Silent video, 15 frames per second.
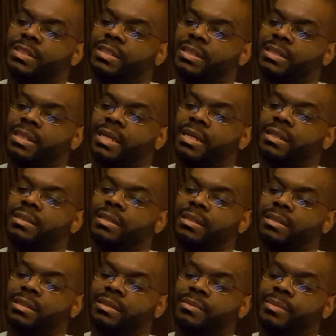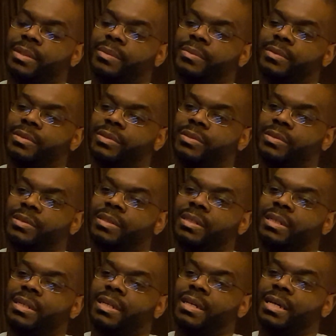Just had another baby girl.
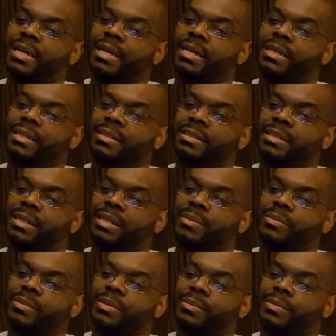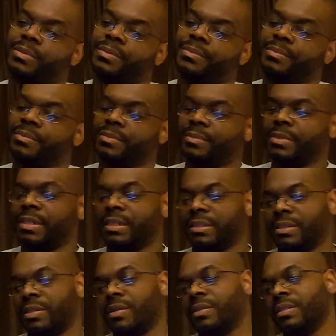And I remember, and I
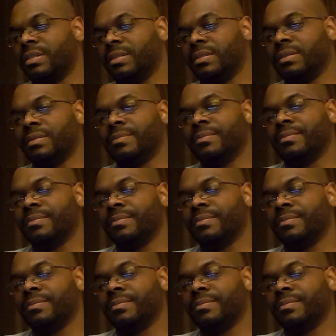saw this,